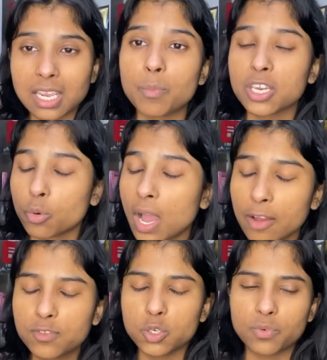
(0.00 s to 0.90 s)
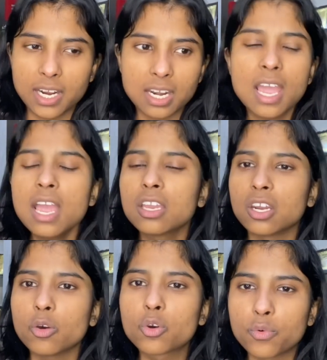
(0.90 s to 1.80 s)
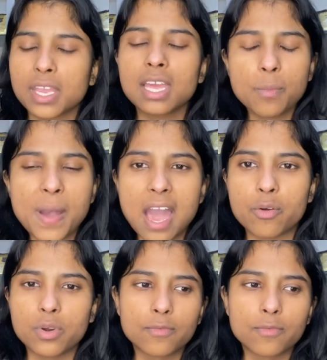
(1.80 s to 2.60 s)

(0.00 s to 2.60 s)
but you have to read, create a pattern.